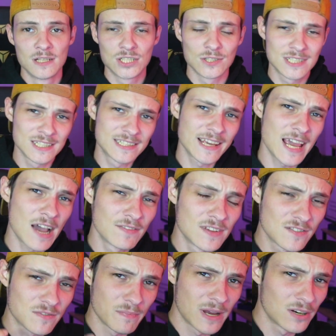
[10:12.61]
So since they have
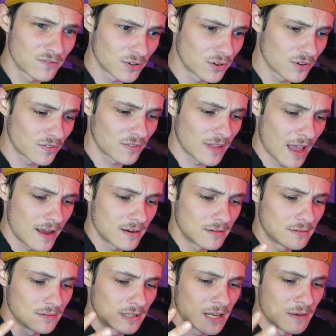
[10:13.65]
this metaverse
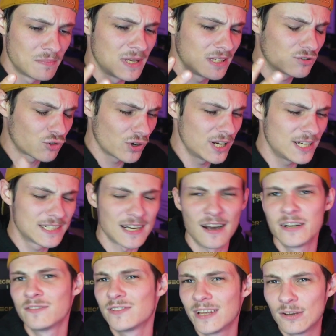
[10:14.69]
that can be treated
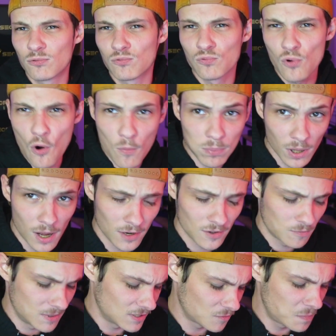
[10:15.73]
kind of like
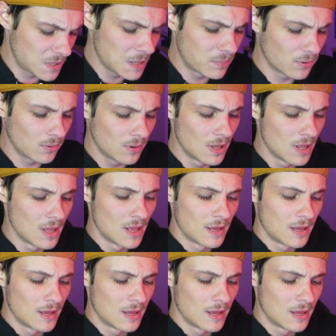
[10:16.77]
Roblox, because people